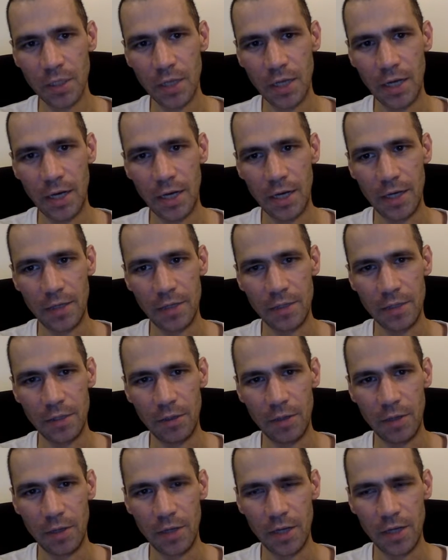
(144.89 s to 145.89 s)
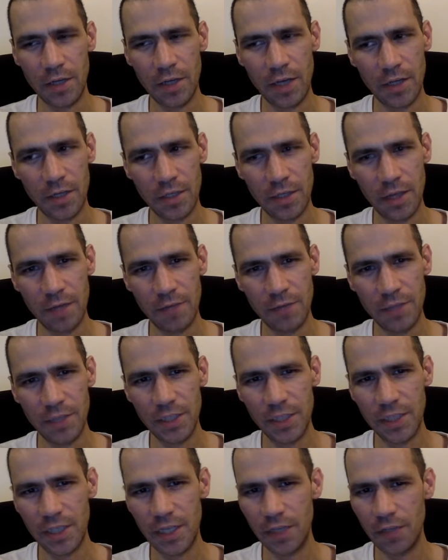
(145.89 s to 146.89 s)
I've
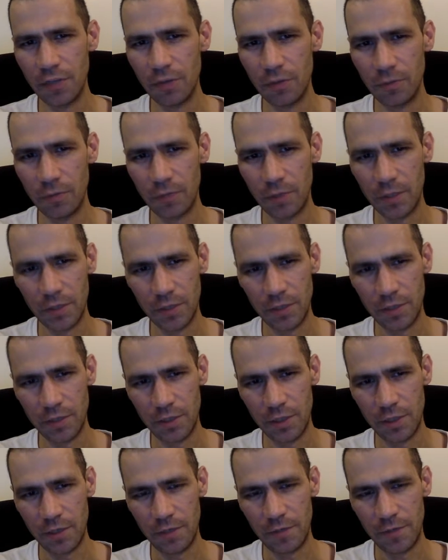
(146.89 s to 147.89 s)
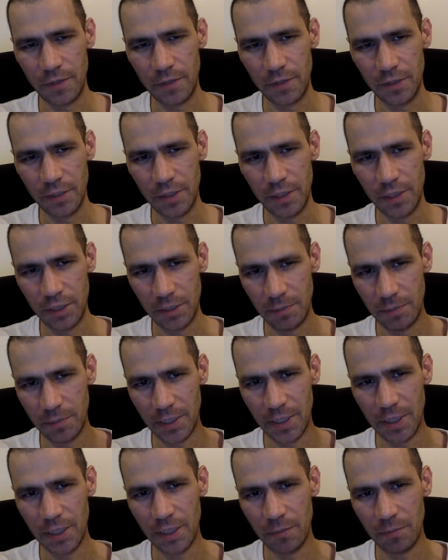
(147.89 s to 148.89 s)
seen Kindle versions that are fairly easy, but
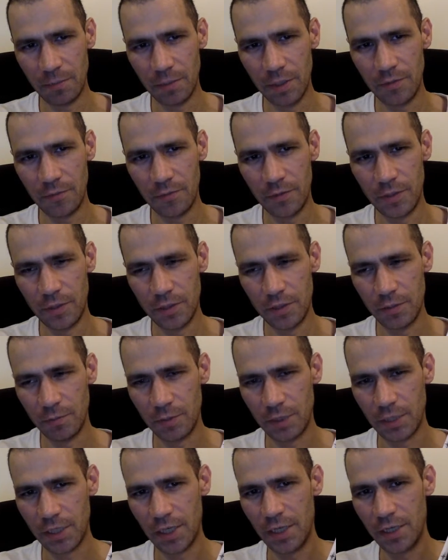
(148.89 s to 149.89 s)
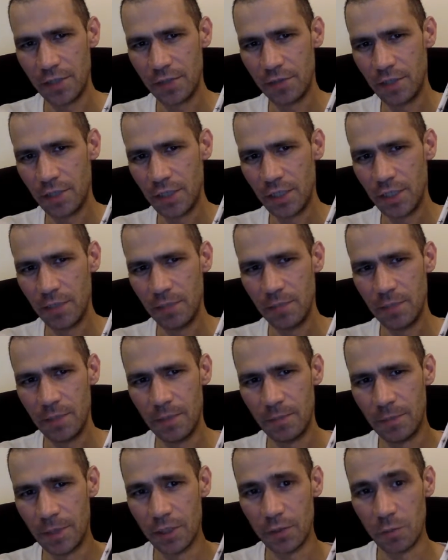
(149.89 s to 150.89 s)
getting a print version was kind of tricky.
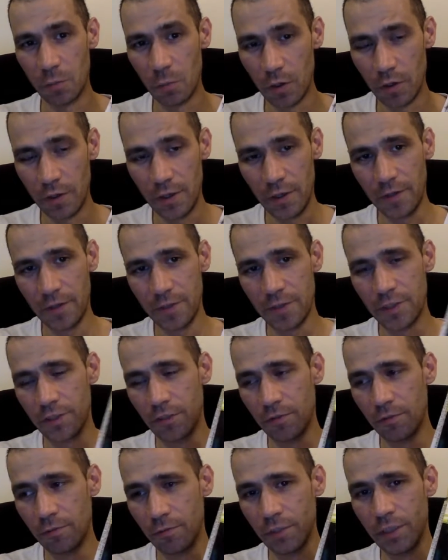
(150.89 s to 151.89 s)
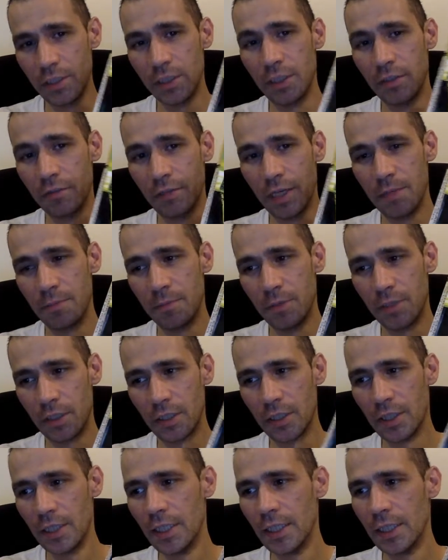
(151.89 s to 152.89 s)
But it's worth it. This is a really great
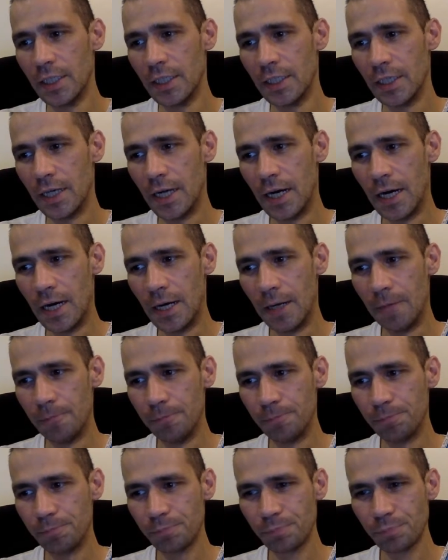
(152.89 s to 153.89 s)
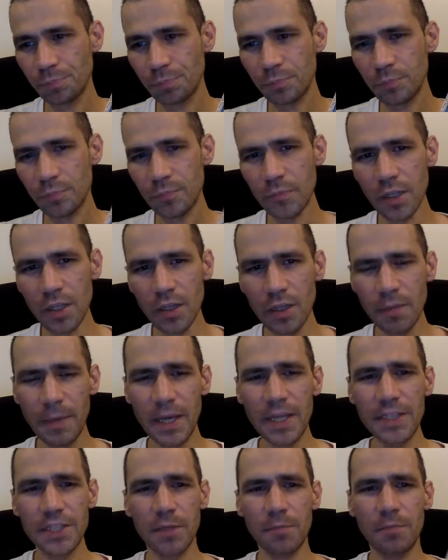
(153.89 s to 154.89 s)
book. The
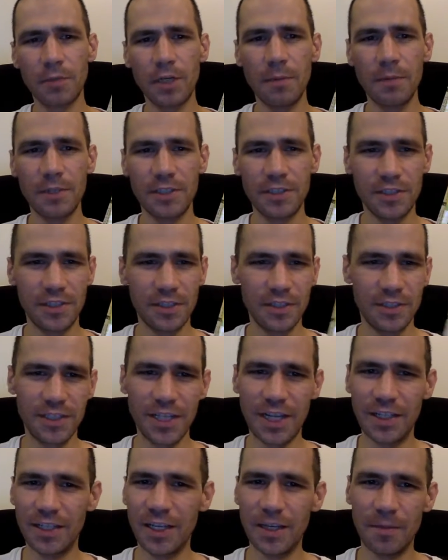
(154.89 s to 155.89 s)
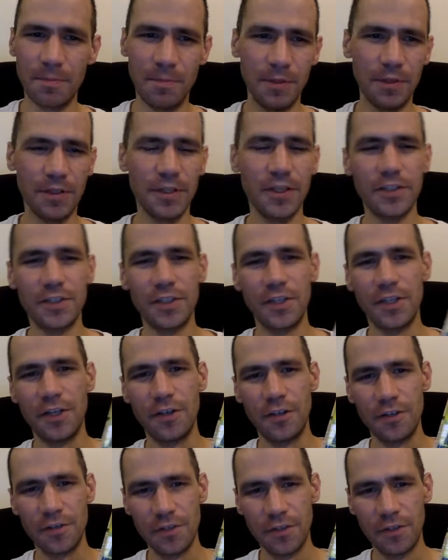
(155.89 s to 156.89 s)
basic premise is it's set like billions of
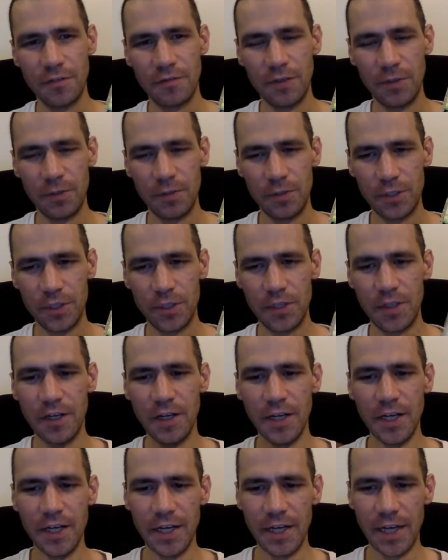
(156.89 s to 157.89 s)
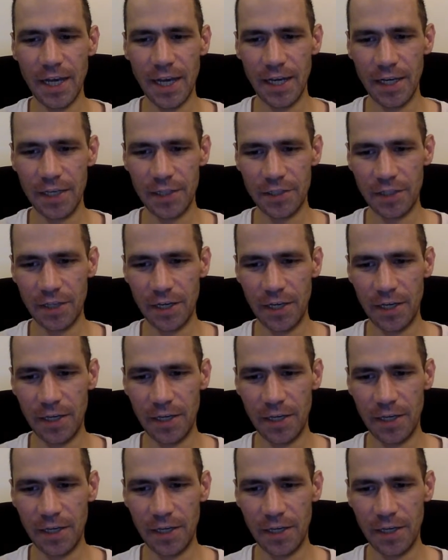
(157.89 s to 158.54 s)
years in the future, and it's